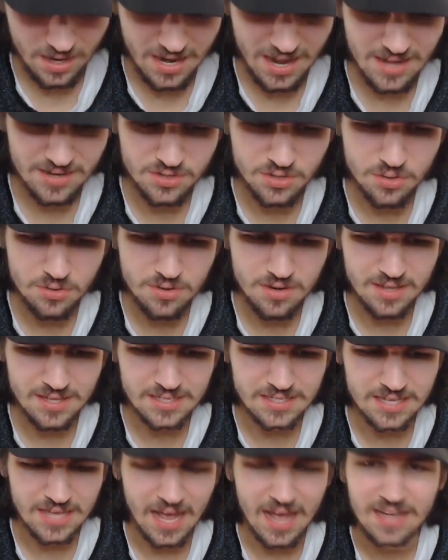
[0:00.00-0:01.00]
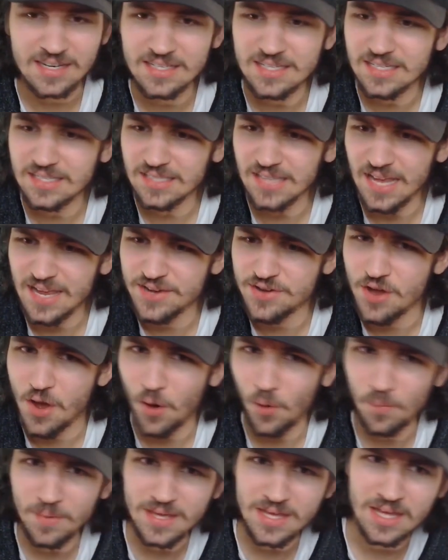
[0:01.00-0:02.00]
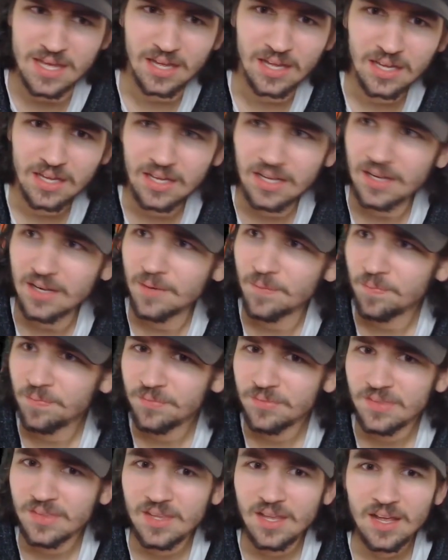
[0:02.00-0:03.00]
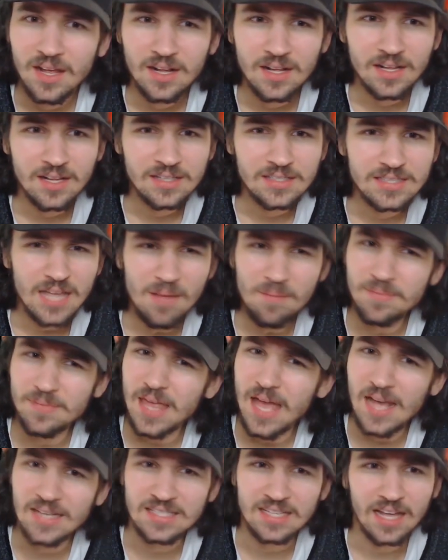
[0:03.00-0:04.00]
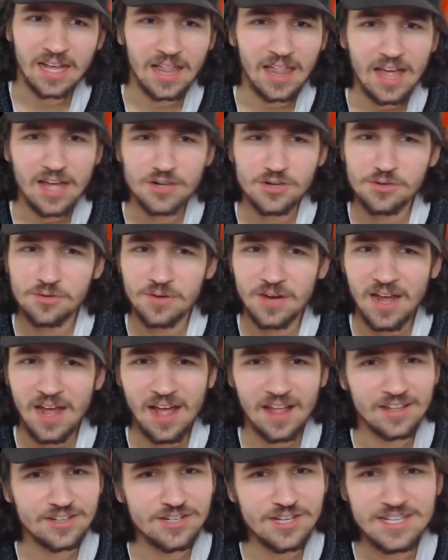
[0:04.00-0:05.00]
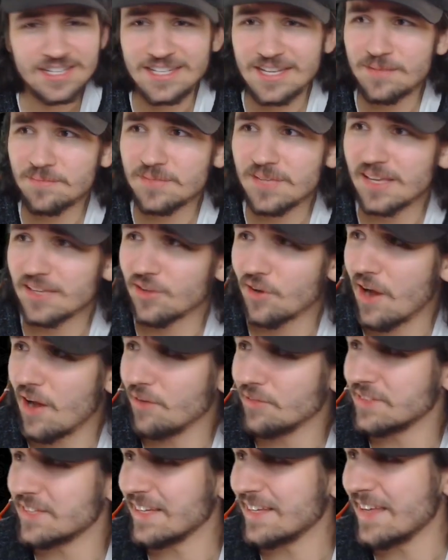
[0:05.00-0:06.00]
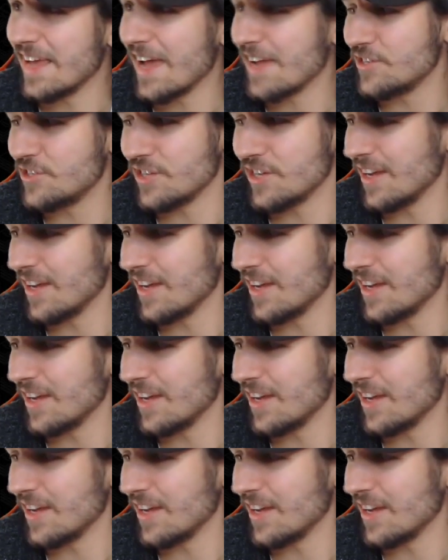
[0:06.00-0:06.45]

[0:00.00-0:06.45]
did I do to this guy? Does this guy know me? Some decks in Clash Royale, it just seems like they're out to get